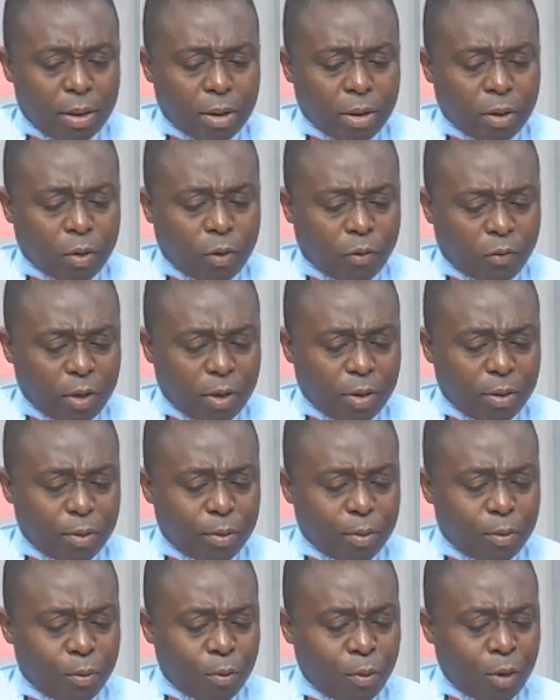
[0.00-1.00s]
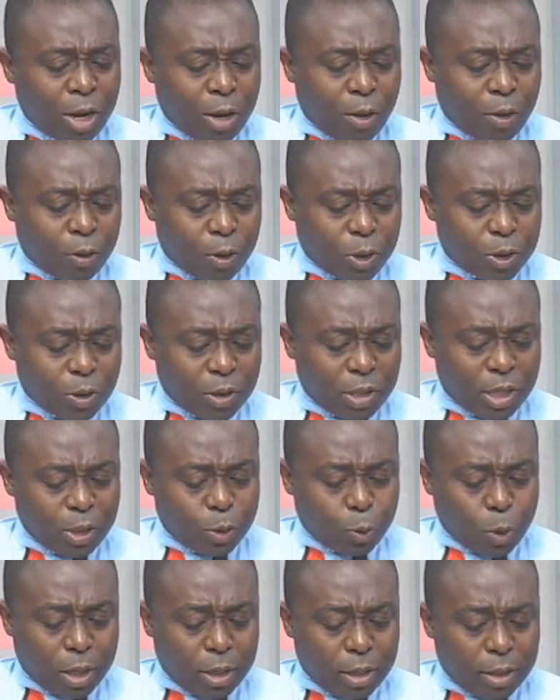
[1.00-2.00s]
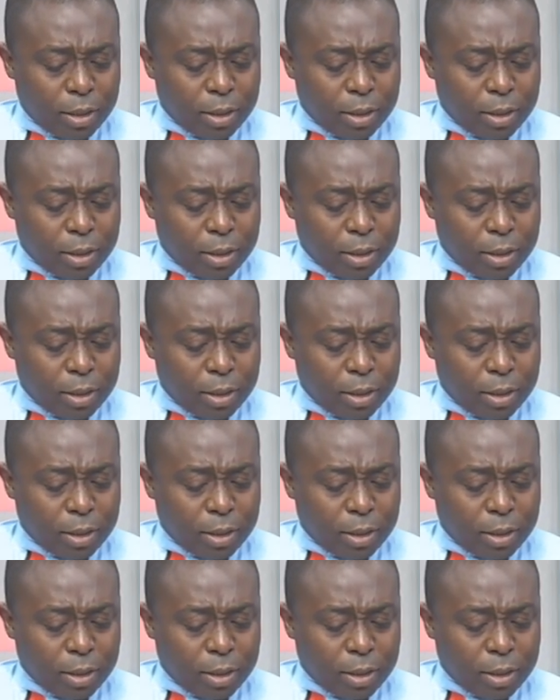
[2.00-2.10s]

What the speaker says: Kofi, what are your thoughts on this one?